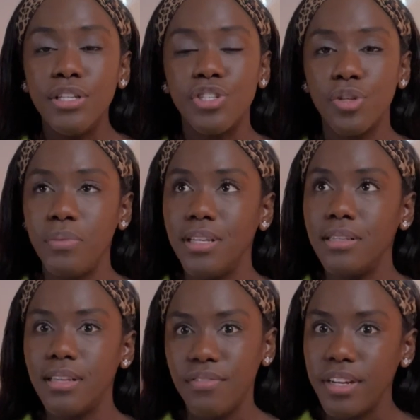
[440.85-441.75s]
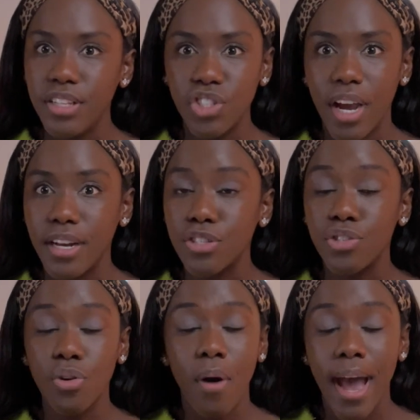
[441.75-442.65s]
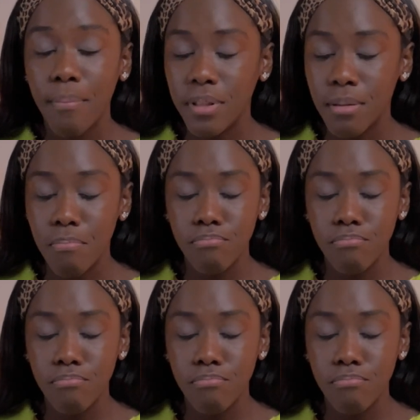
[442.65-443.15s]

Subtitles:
to be living in China, so happy.